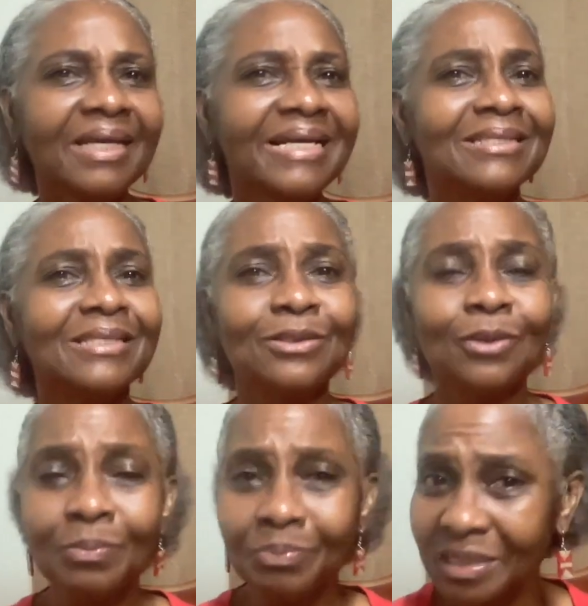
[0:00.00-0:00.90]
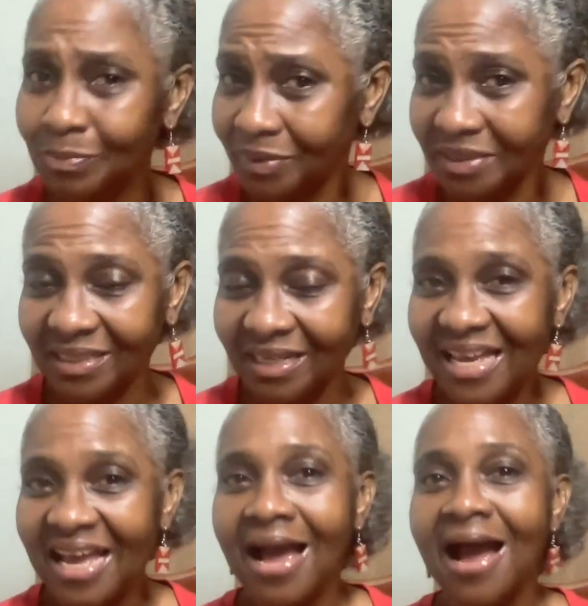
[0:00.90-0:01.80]
And some people
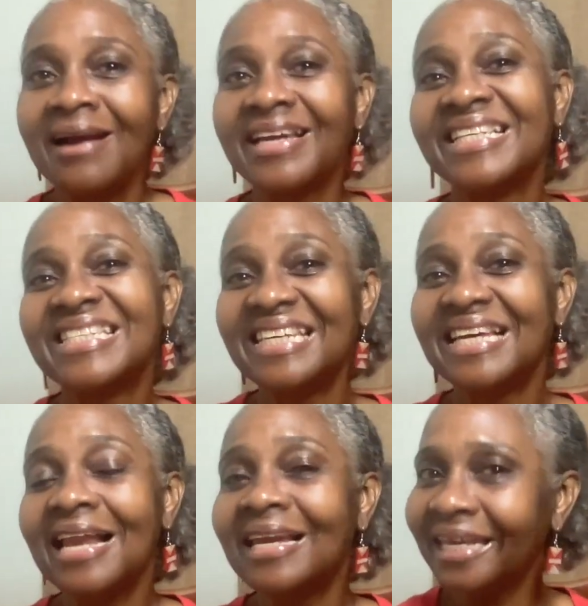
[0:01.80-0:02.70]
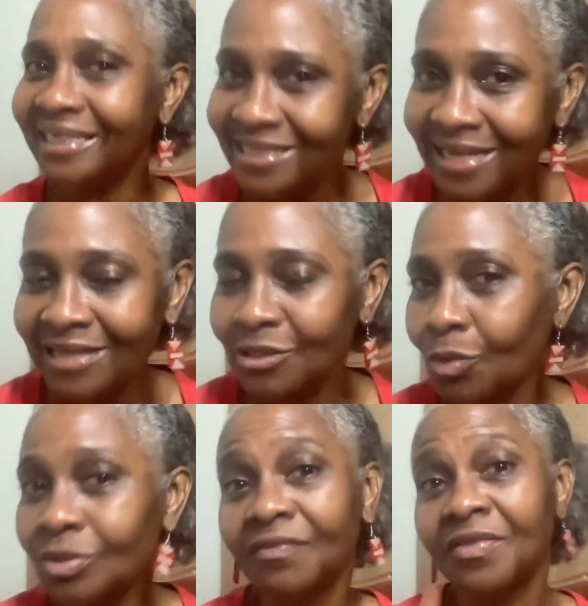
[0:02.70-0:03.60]
are getting a late start
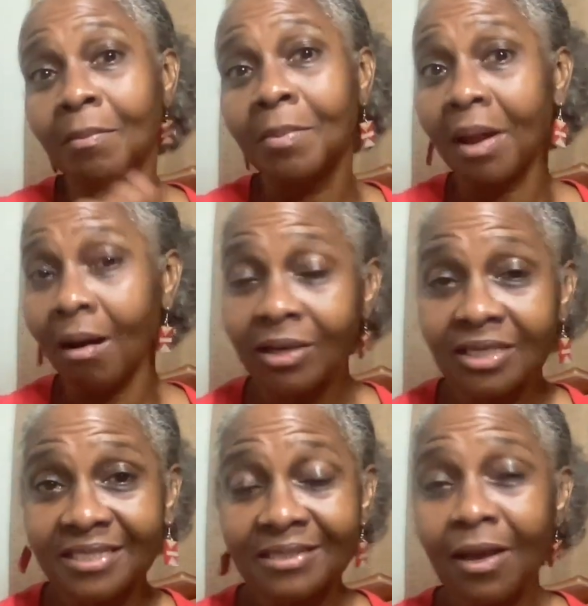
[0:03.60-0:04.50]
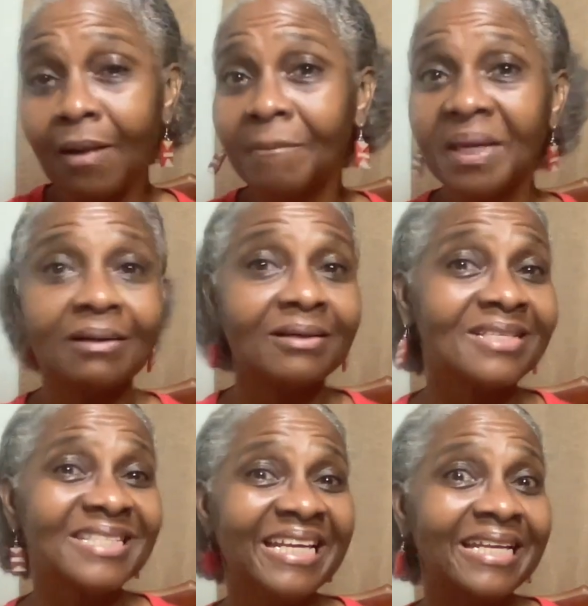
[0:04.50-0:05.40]
out of the blocks
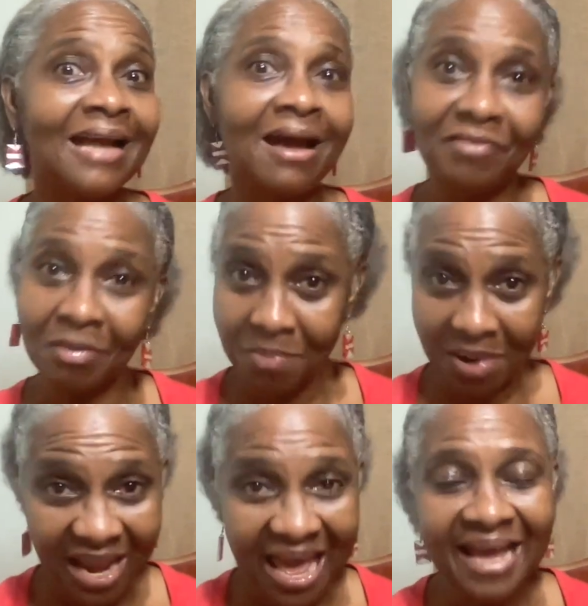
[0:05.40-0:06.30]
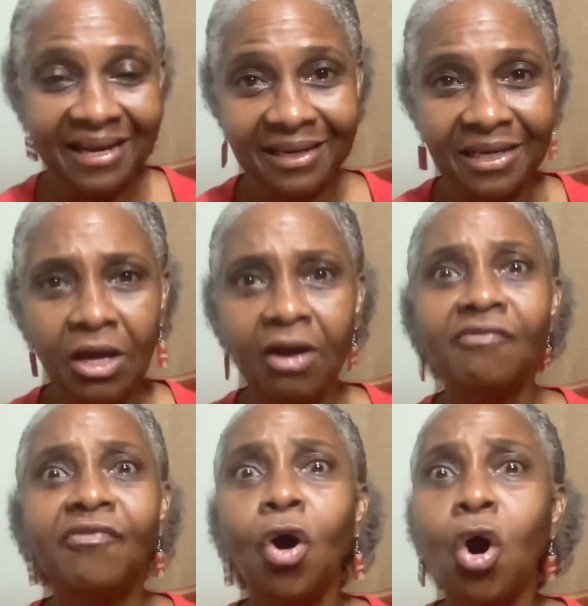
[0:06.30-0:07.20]
because they didn't have a plan
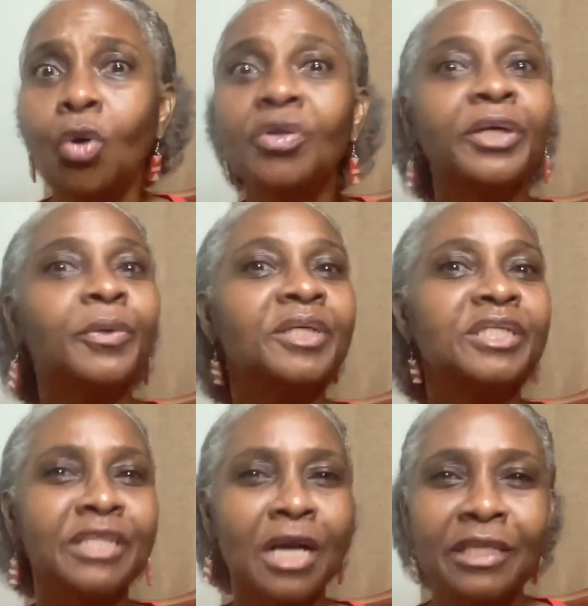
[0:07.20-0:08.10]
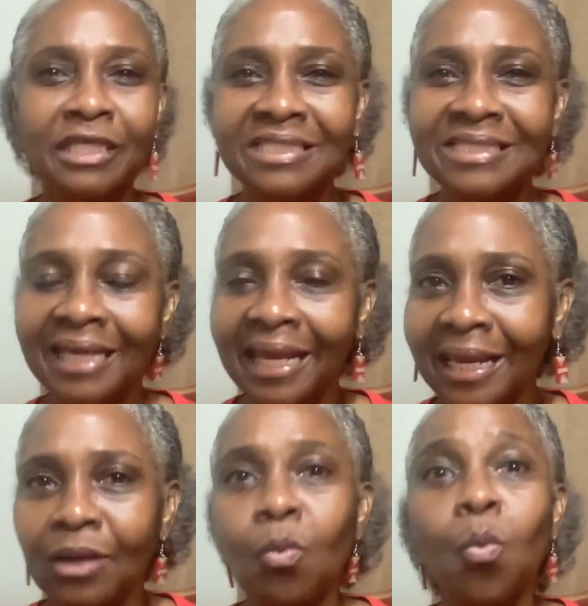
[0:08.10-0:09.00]
for how they're going to start the
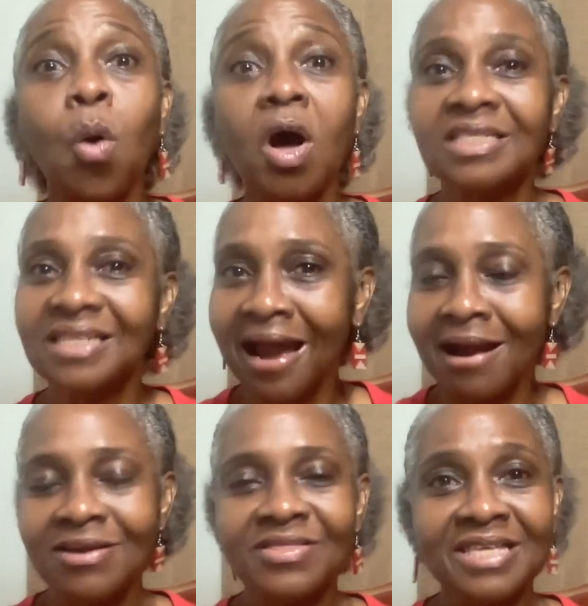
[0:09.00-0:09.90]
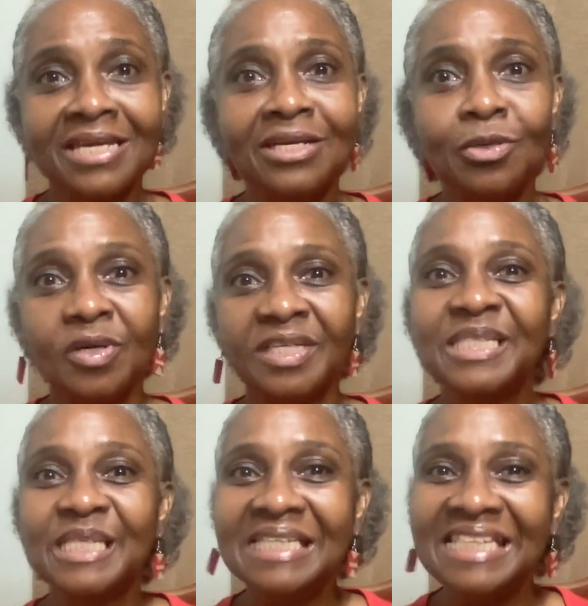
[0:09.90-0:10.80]
day. What are they going
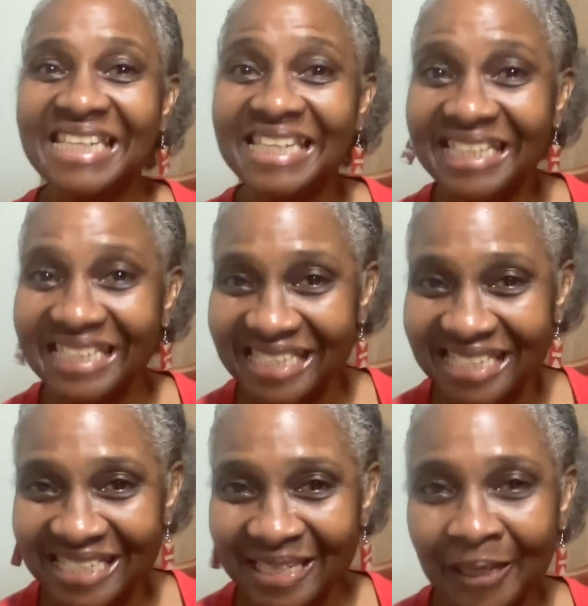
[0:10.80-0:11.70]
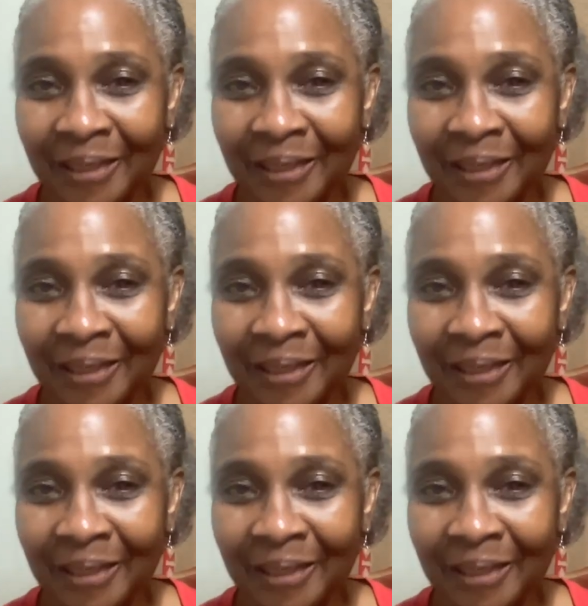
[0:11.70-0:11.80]
to eat?